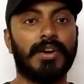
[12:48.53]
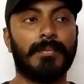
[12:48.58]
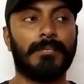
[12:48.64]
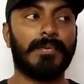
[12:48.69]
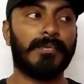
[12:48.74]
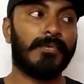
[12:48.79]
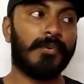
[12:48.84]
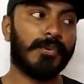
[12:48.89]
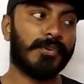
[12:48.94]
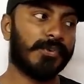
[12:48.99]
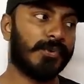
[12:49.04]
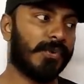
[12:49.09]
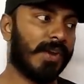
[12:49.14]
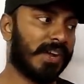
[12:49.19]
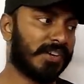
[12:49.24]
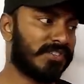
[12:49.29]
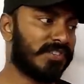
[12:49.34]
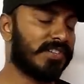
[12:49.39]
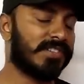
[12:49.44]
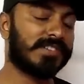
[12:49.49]
Before you
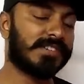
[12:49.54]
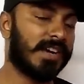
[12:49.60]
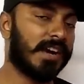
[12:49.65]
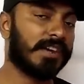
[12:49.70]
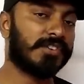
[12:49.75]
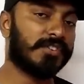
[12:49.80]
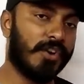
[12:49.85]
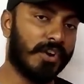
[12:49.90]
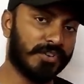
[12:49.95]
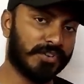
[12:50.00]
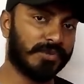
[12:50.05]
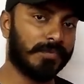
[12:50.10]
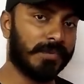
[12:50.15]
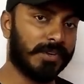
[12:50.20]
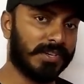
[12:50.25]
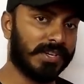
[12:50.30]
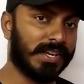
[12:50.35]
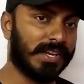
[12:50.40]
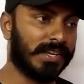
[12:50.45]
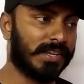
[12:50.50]
actually start
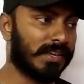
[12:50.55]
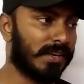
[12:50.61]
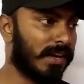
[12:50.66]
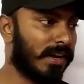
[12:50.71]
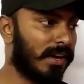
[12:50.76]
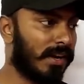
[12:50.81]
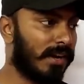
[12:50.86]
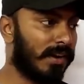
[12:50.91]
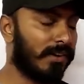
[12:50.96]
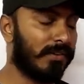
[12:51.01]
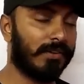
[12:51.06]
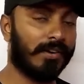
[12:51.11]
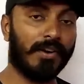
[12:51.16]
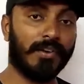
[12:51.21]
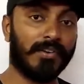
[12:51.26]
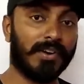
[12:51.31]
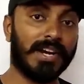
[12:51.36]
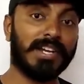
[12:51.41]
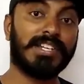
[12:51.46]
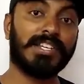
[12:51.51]
contributing or
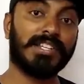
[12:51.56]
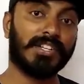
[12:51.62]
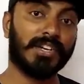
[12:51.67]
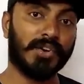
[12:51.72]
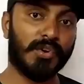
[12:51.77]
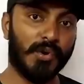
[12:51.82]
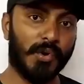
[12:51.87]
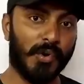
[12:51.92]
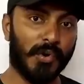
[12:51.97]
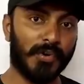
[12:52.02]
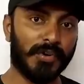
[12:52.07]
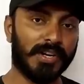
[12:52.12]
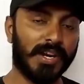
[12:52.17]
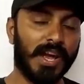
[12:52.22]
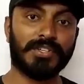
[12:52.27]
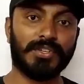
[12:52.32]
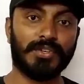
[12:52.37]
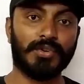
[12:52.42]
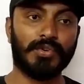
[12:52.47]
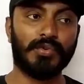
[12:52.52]
writing the code,
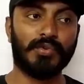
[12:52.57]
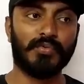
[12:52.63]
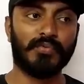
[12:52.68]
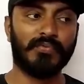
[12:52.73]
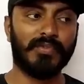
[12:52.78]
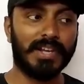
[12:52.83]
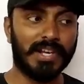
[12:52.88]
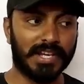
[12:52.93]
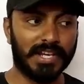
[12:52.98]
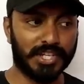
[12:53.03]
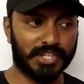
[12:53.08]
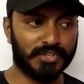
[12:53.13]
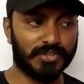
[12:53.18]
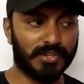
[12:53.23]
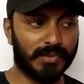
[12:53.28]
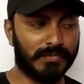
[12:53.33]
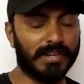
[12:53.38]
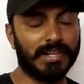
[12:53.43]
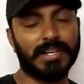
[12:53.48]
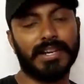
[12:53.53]
you will need to
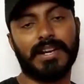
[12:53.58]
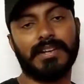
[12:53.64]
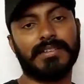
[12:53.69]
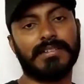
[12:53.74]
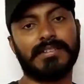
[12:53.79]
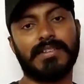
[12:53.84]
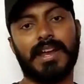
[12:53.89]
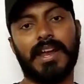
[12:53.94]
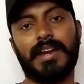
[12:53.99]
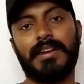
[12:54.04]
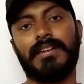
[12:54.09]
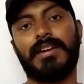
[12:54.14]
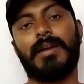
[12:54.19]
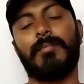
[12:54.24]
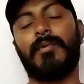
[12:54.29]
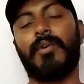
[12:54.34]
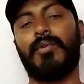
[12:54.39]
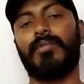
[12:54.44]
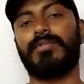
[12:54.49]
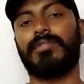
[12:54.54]
definitely understand
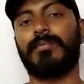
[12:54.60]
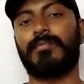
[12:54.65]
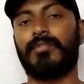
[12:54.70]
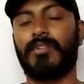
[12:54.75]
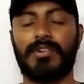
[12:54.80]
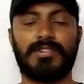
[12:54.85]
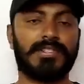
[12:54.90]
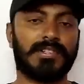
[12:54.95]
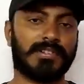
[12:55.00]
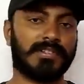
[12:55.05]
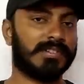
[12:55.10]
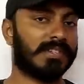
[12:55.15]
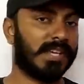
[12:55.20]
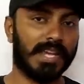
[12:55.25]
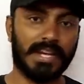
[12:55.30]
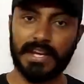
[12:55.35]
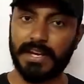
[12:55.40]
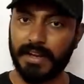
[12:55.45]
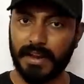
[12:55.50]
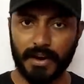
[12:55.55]
about the projects
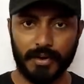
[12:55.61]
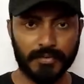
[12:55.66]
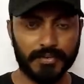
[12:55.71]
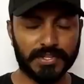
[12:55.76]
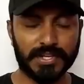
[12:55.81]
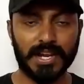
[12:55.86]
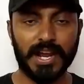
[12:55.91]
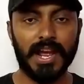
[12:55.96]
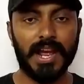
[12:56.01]
in and out,